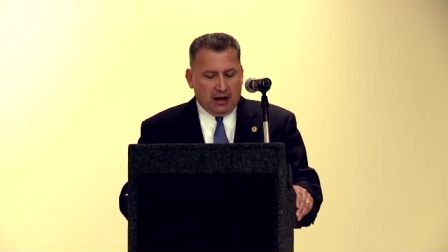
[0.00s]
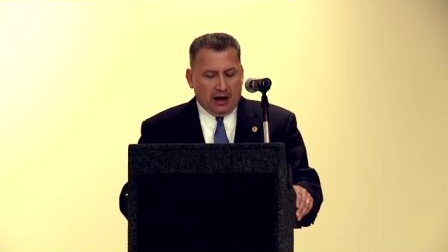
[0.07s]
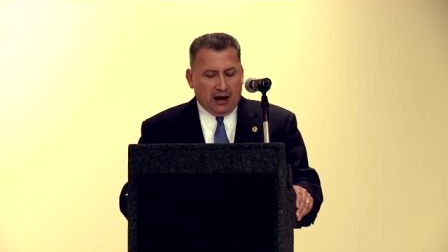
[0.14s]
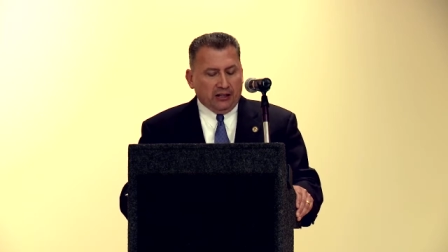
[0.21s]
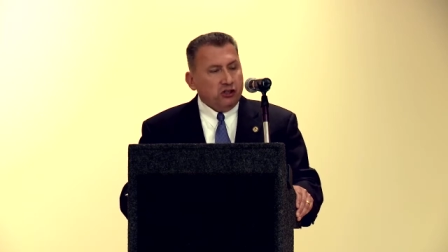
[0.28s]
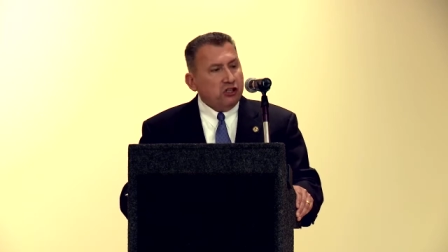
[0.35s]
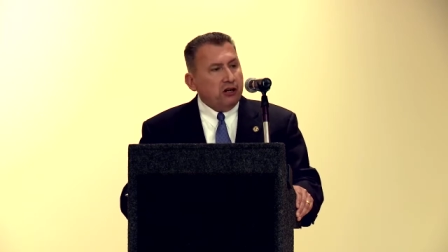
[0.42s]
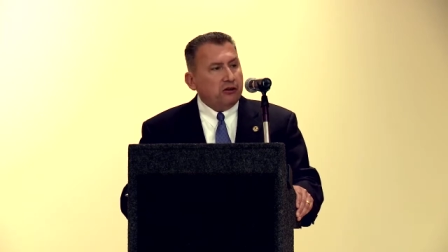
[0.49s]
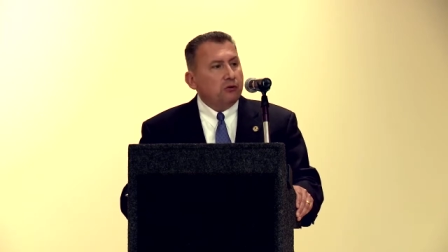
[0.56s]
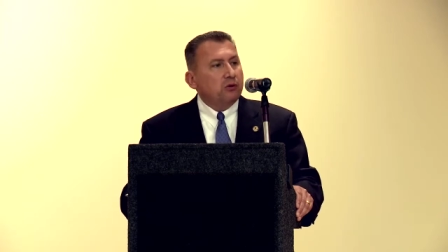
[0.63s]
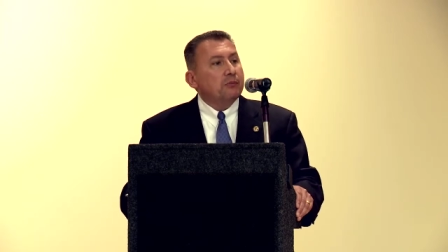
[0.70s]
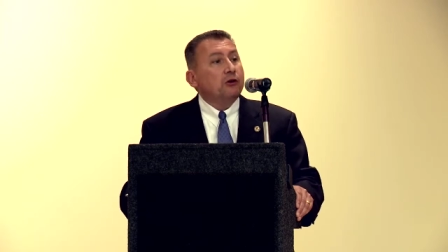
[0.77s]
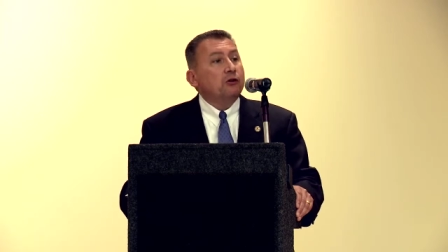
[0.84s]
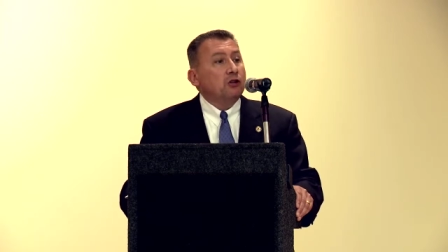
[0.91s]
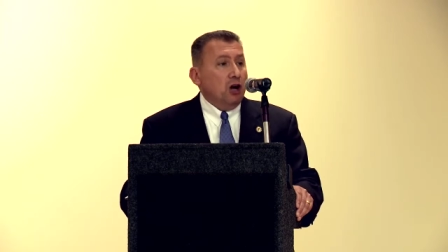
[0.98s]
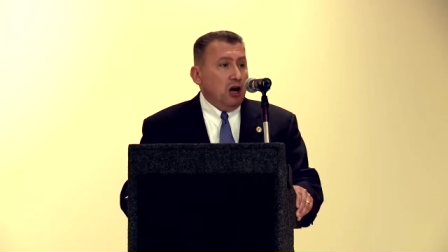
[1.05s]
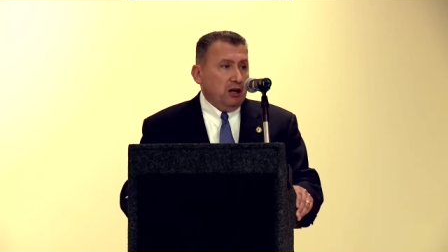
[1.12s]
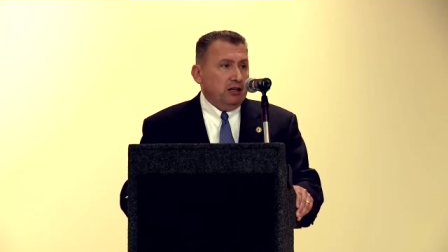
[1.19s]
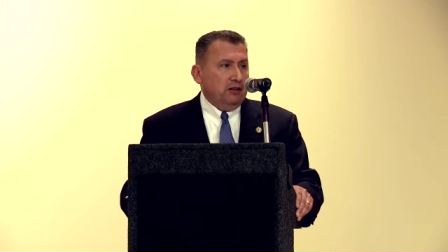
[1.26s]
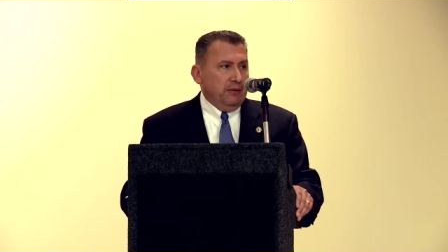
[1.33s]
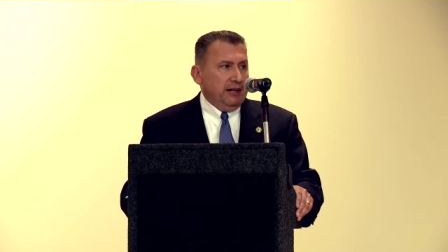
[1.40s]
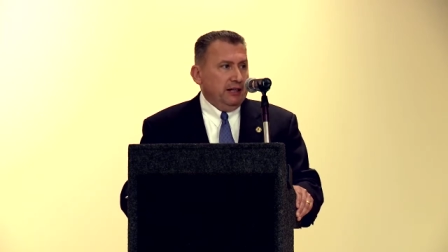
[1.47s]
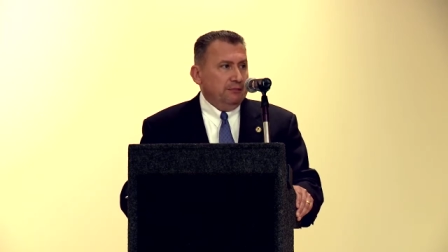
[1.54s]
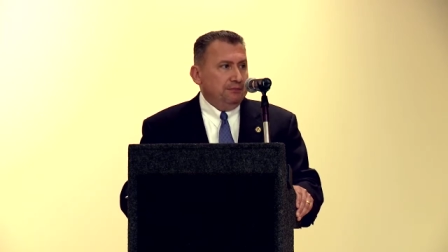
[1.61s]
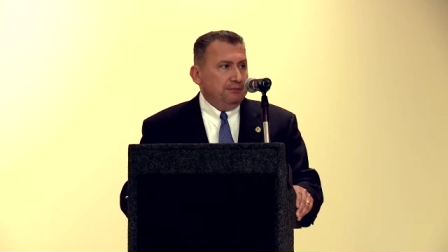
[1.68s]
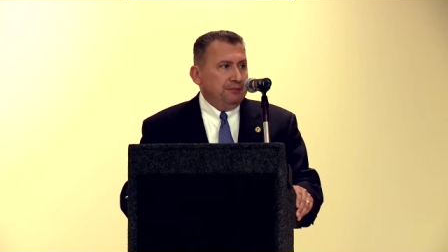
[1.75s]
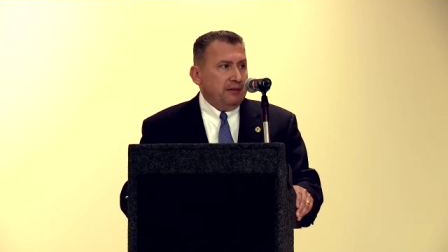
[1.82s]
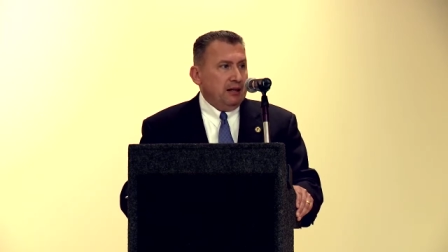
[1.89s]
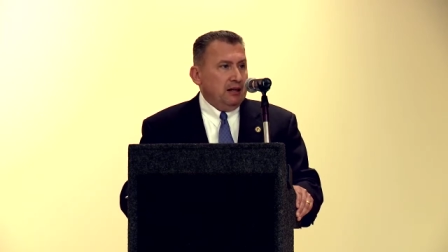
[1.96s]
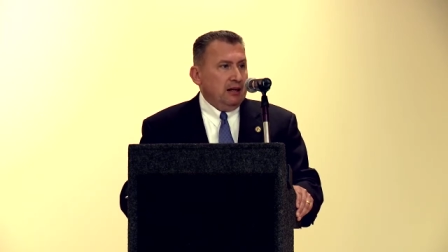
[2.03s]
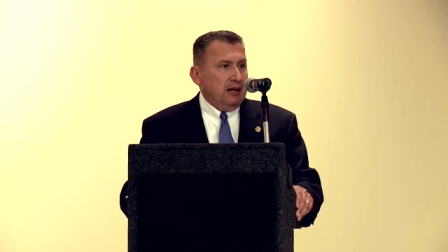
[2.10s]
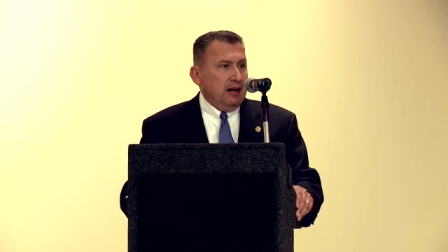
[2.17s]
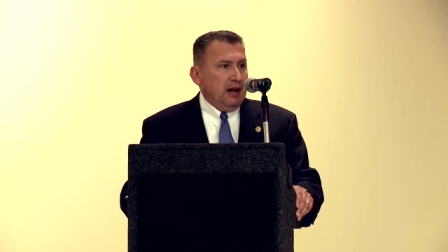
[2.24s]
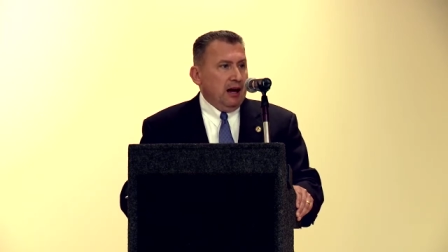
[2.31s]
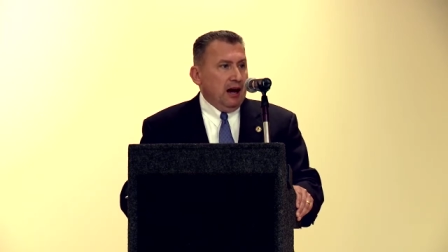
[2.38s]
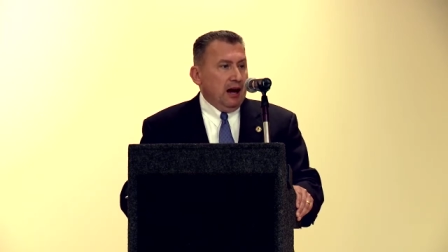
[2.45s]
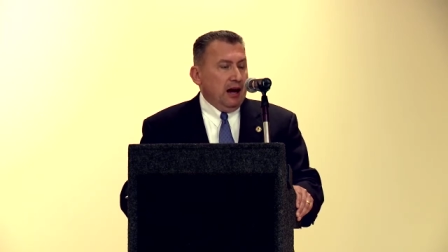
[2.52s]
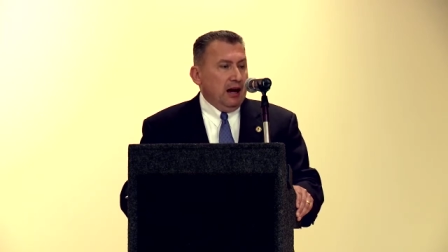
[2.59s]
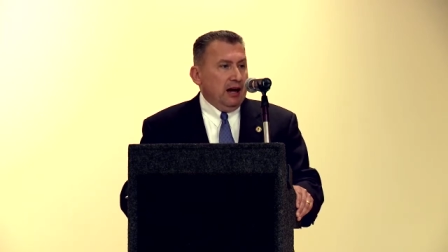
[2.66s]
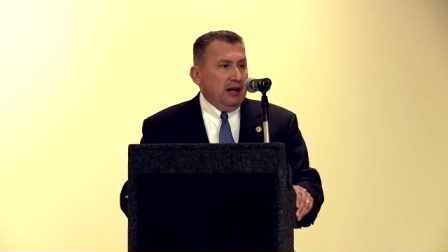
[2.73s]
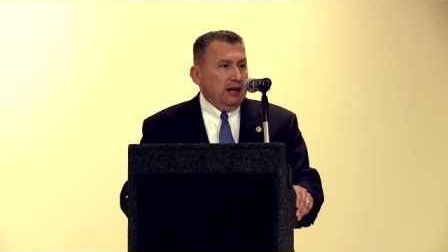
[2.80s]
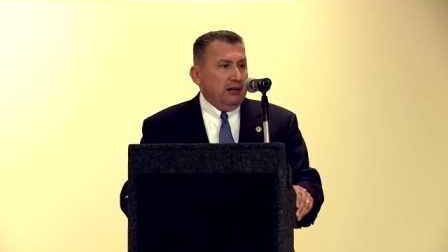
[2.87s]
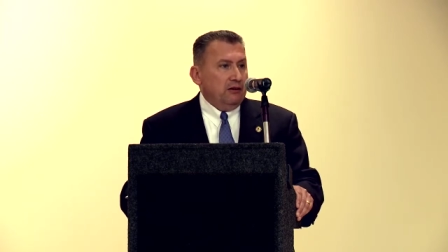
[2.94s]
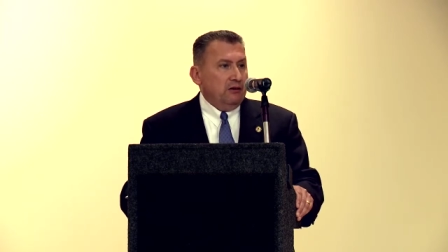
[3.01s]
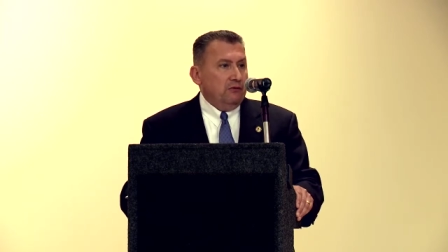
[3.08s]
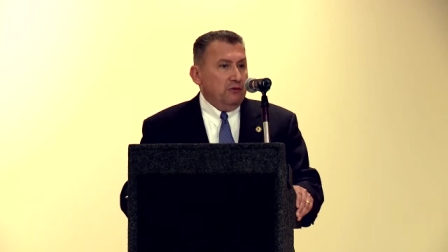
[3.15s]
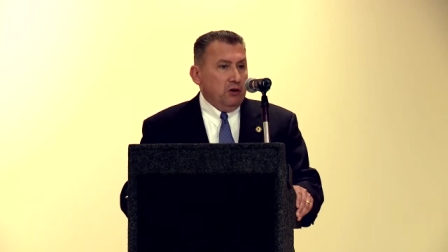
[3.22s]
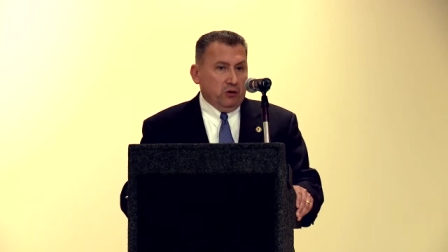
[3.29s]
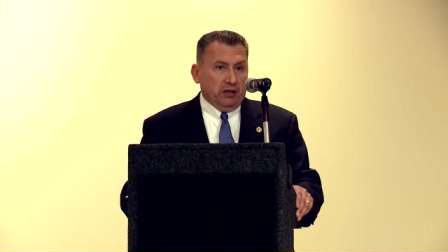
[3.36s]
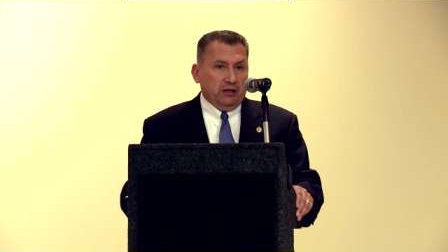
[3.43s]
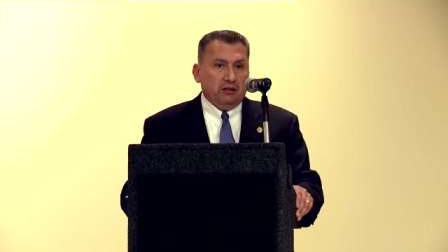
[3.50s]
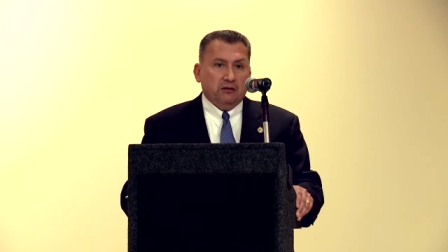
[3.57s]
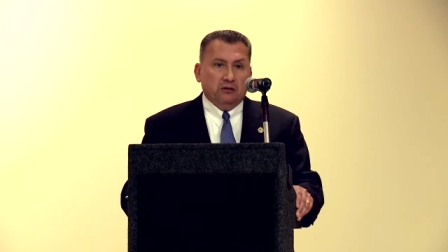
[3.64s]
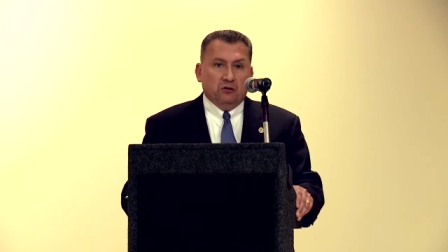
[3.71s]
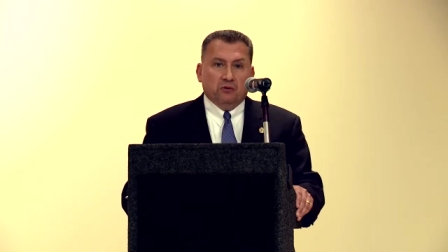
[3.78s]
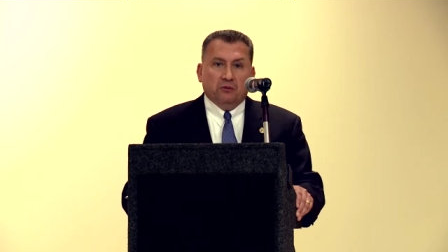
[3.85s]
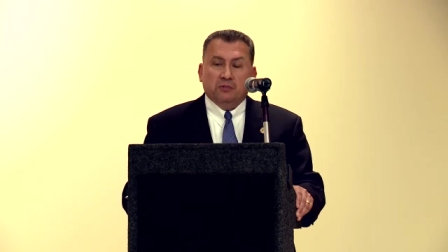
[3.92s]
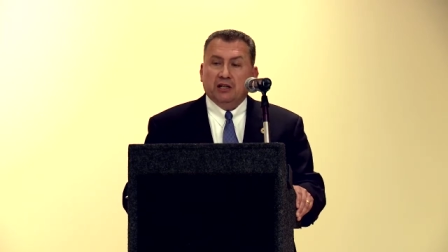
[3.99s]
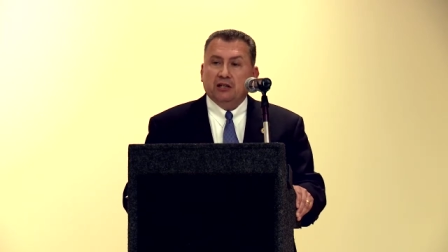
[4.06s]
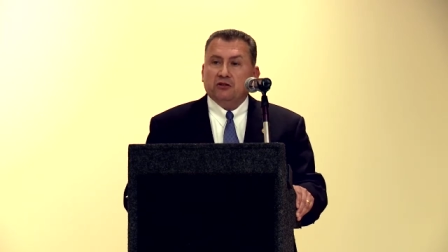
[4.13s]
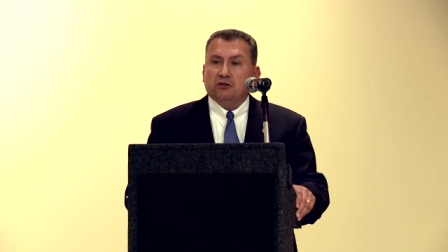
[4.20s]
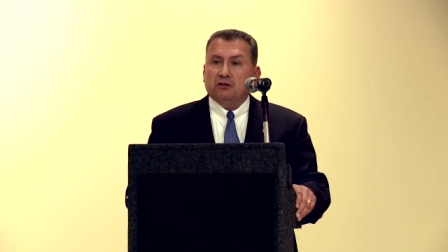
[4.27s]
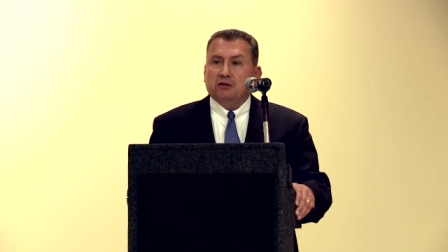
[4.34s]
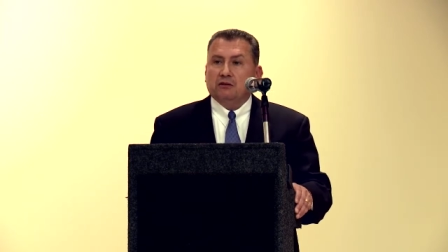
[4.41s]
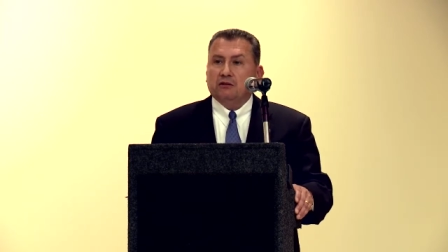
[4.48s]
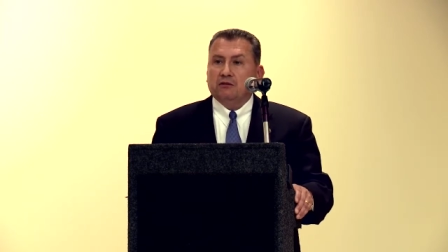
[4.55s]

I chair the Criminal Law Committee. I voted to impeach